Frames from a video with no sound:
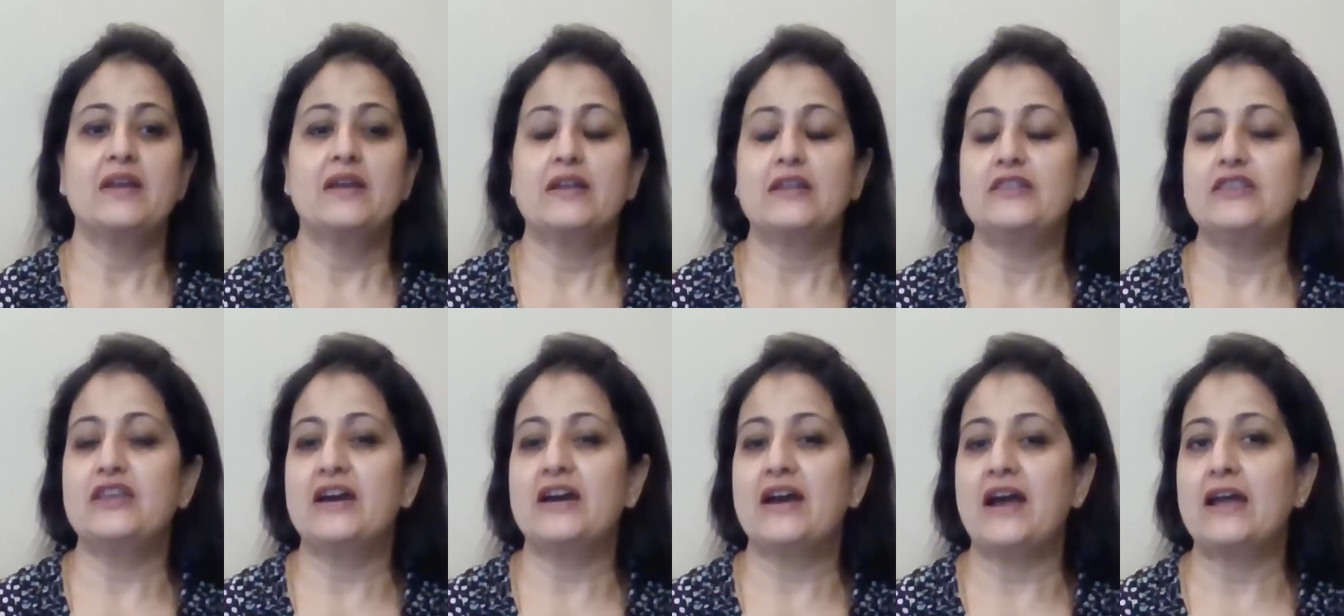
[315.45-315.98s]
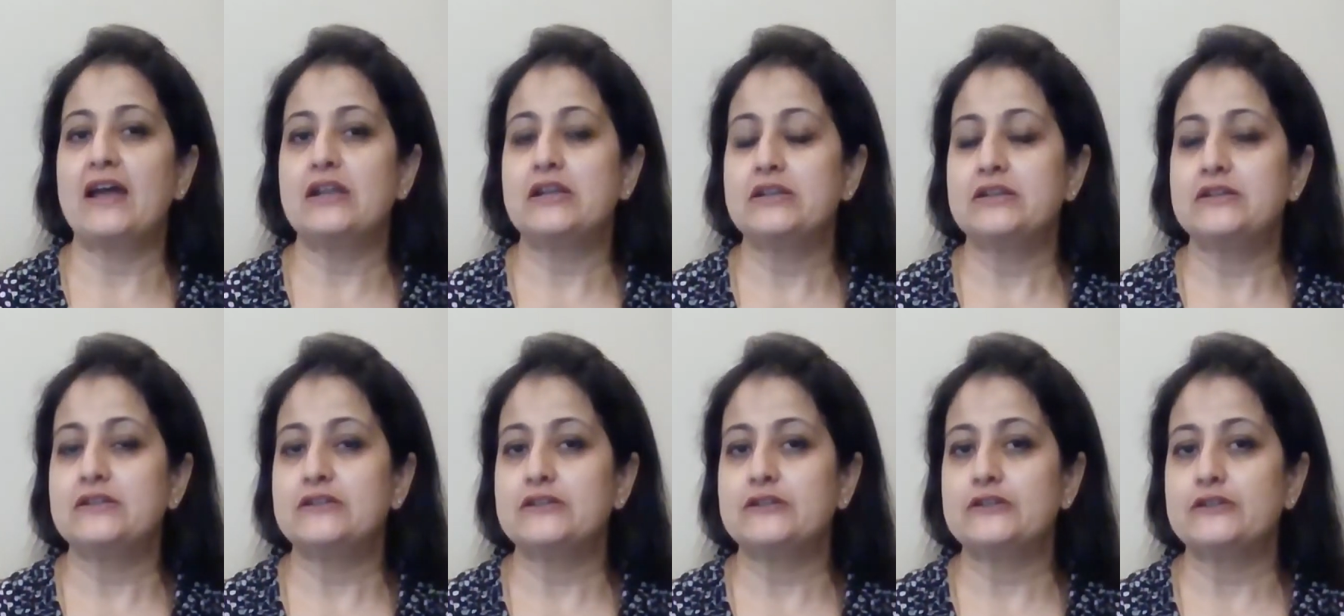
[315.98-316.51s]

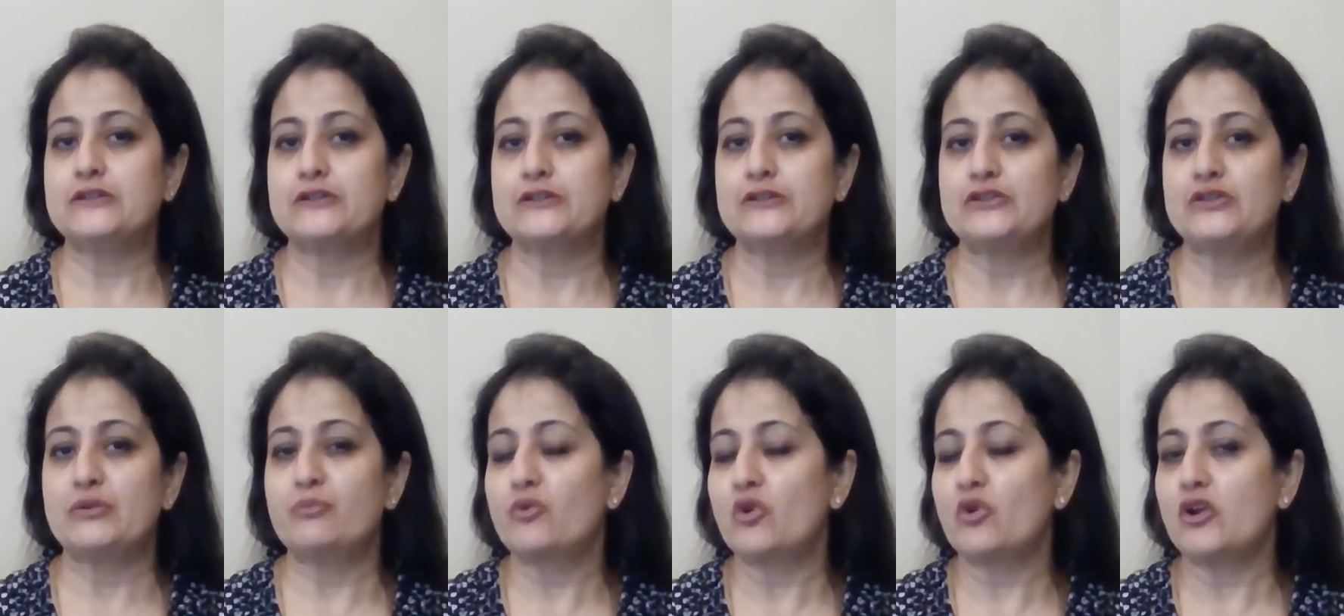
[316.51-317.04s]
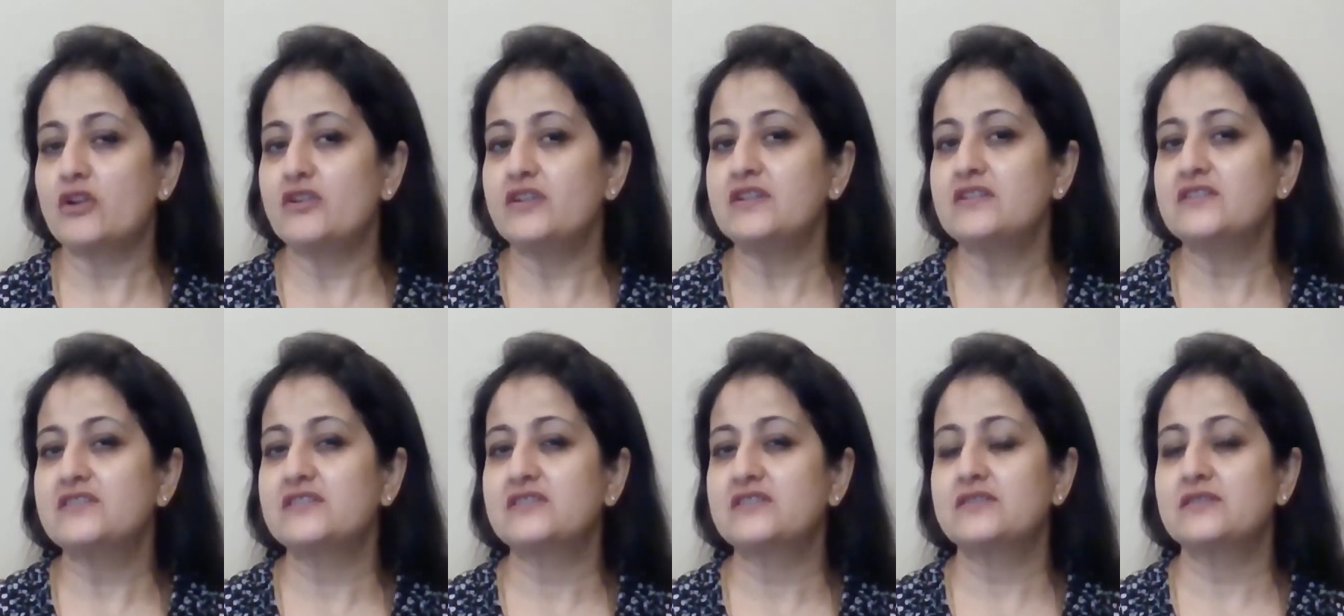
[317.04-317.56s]
The
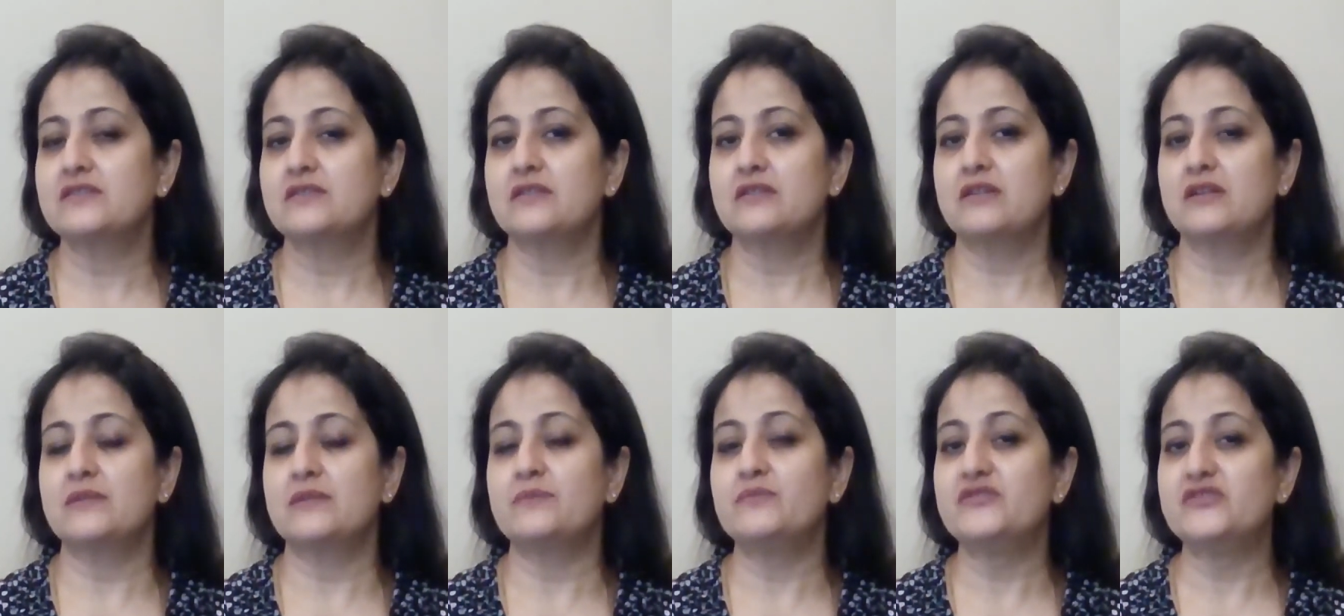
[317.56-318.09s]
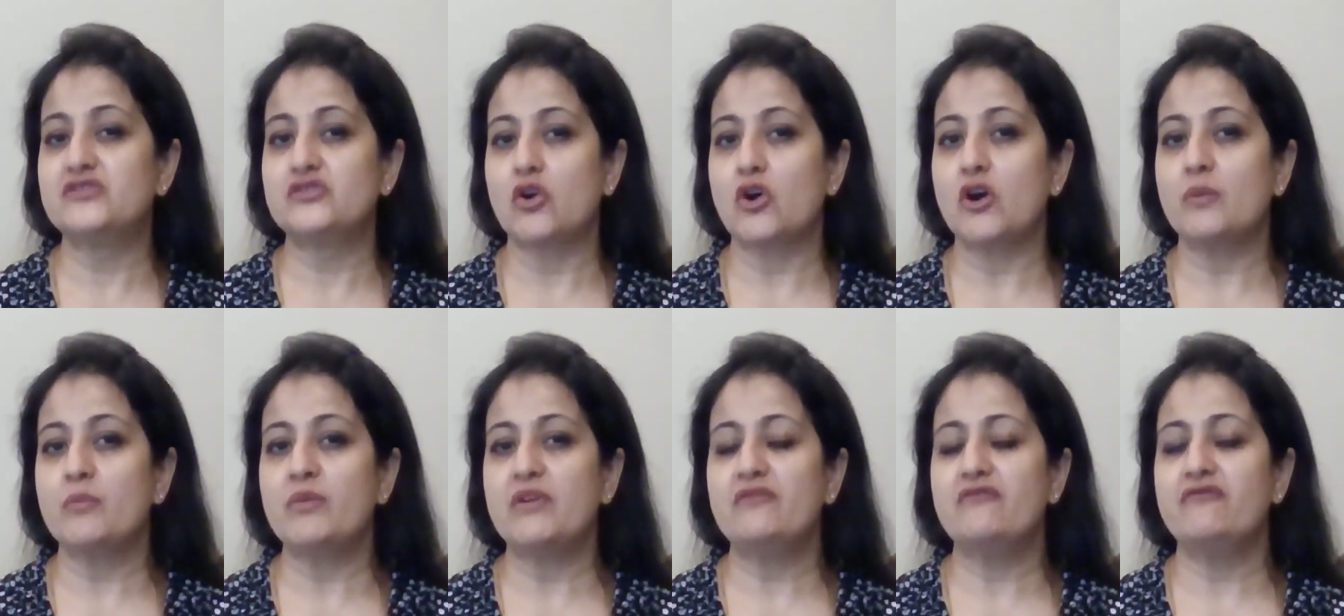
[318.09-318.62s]
products
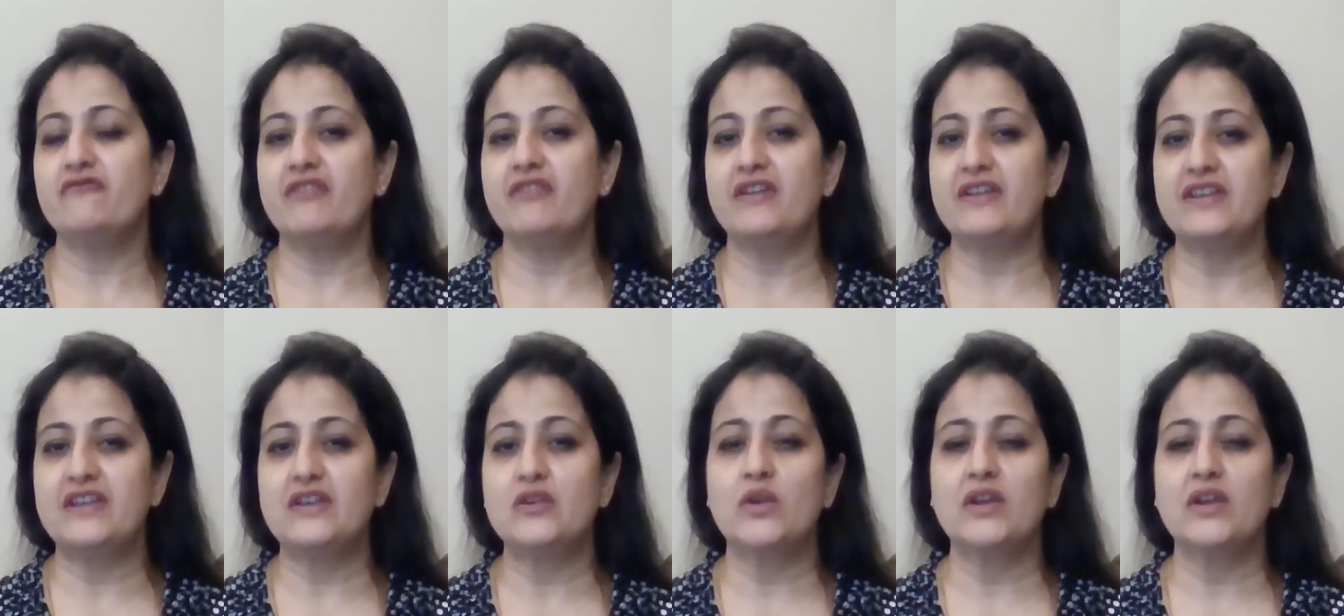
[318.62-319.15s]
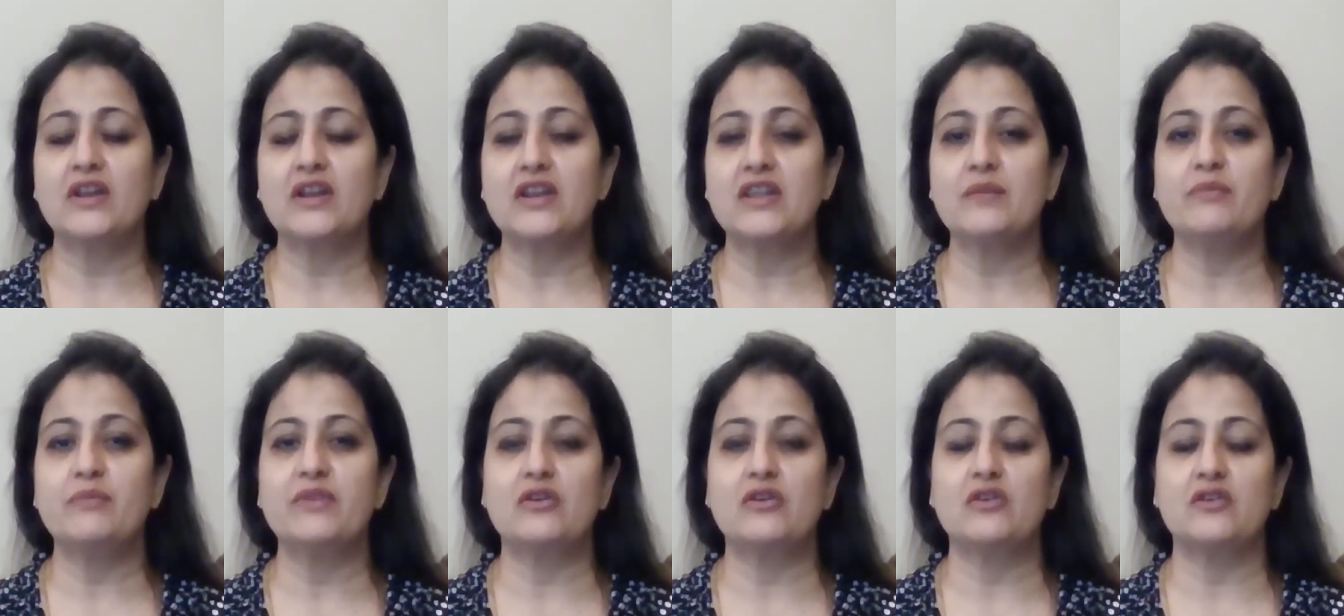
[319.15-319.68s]
absorb in very quickly
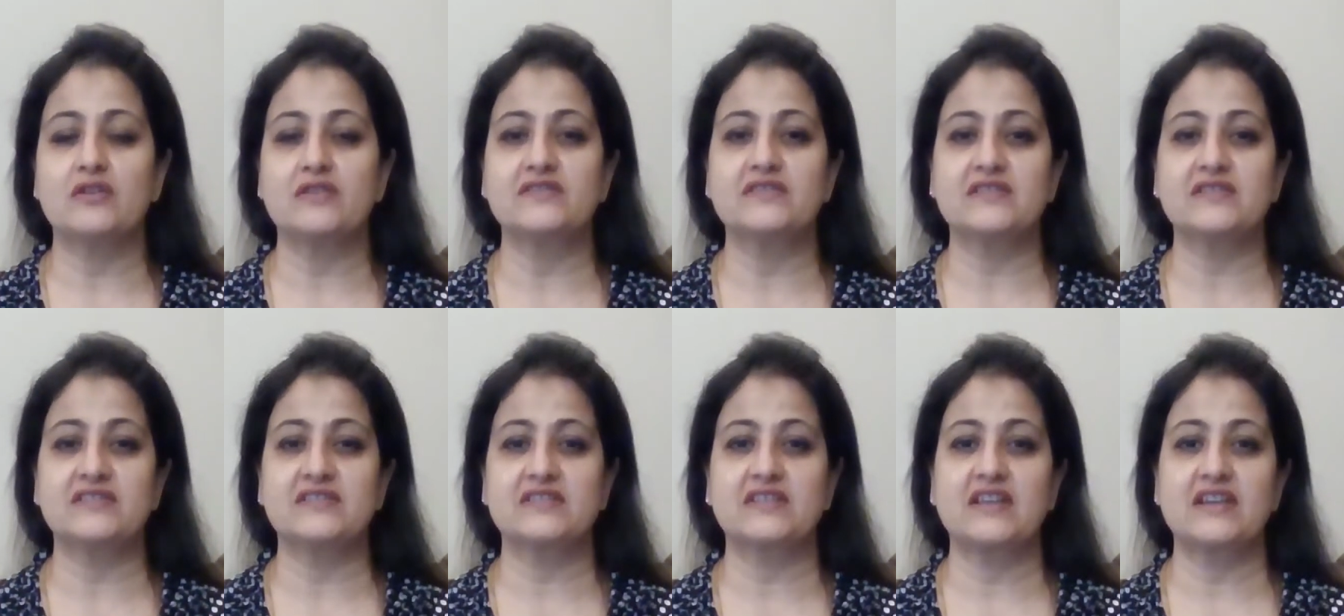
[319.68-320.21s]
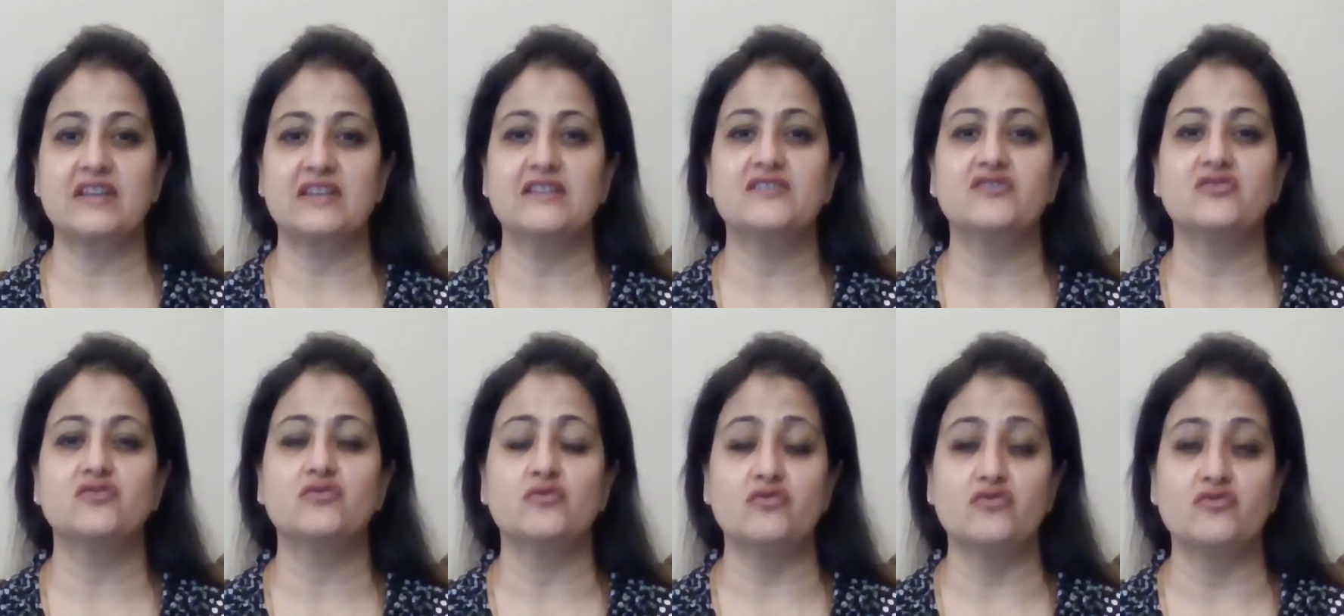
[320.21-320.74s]
because the skin is
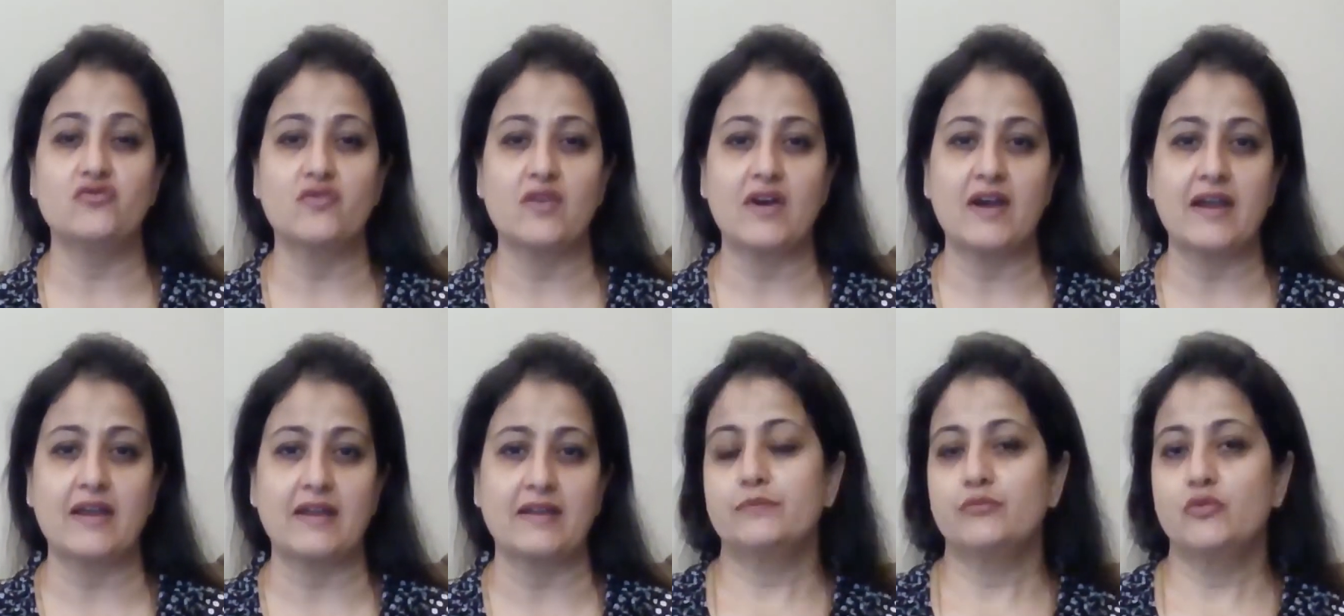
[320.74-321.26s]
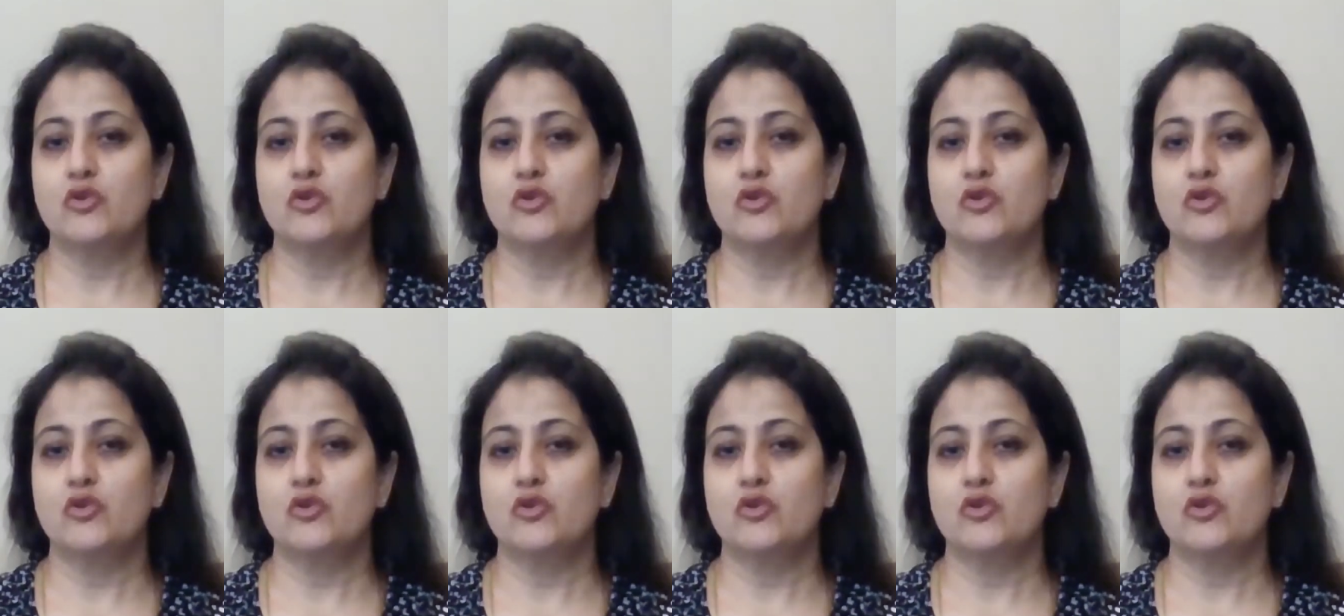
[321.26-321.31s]
too dry.